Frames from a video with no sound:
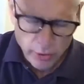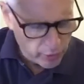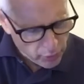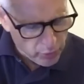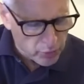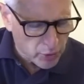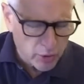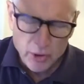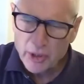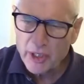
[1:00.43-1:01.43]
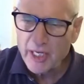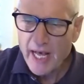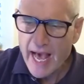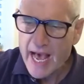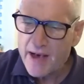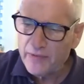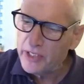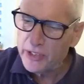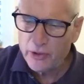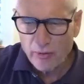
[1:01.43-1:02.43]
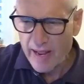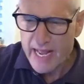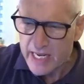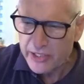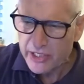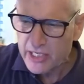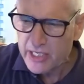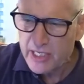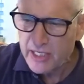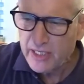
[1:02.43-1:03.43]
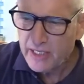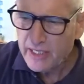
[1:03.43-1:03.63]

You'll have a treasure